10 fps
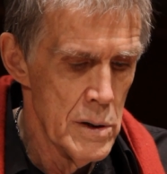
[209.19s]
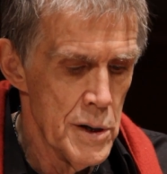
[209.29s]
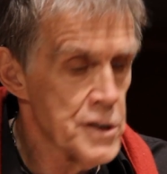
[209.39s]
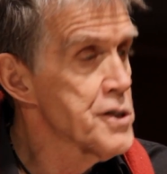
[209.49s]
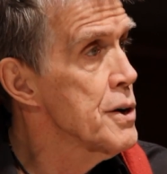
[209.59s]

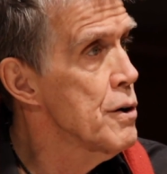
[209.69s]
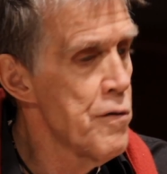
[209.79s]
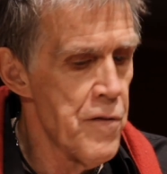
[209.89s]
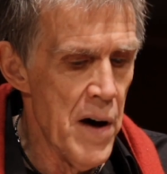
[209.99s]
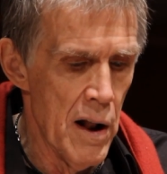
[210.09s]
it so
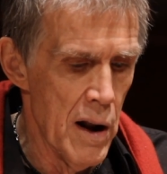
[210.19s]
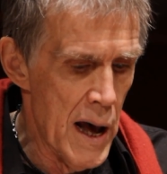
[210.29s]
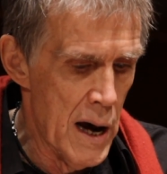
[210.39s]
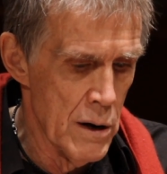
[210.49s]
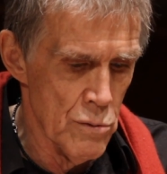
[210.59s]
fell
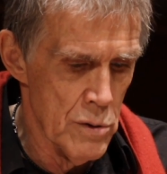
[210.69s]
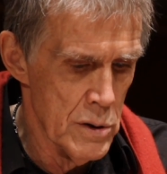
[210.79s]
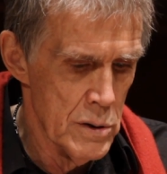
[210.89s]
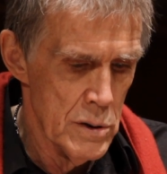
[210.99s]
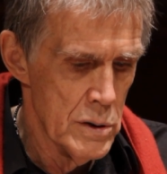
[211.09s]
out
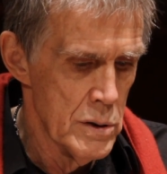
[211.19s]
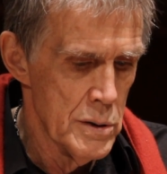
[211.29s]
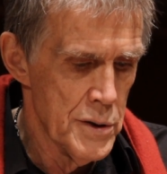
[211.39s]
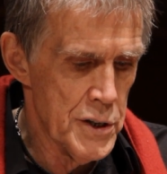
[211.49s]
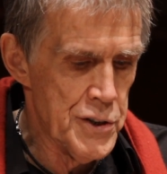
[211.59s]

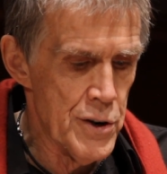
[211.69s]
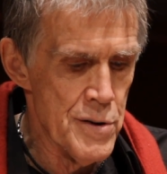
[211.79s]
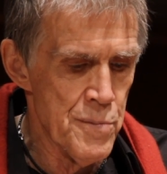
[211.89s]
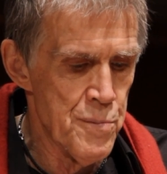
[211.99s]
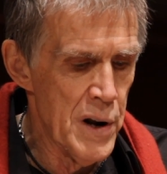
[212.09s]
that
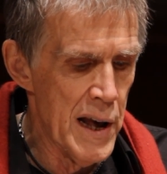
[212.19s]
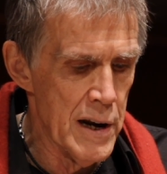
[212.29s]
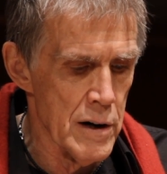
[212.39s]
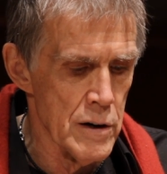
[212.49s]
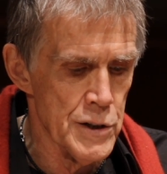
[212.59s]
certain
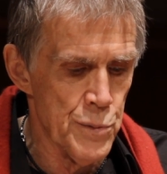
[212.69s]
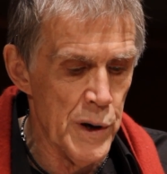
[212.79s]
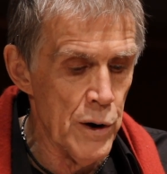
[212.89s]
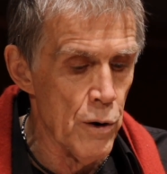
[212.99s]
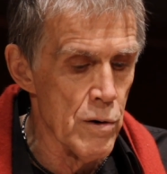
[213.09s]
players
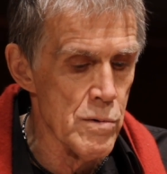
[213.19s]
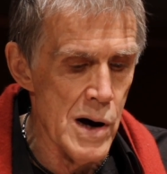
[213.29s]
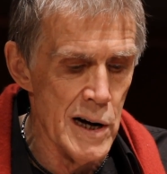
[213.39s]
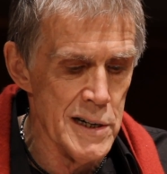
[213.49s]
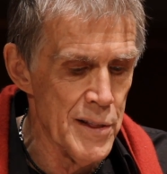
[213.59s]
we
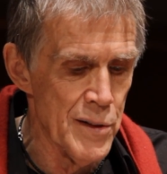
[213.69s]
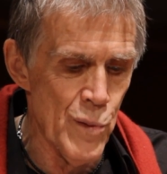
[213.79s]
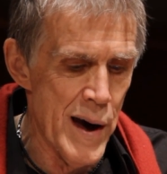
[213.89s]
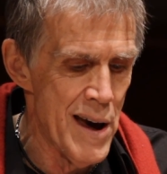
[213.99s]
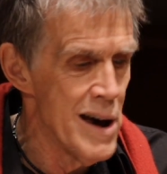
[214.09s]
o'erwrought on the
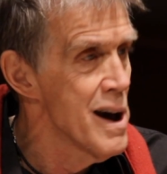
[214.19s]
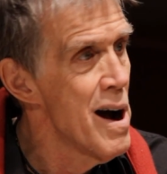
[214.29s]
way.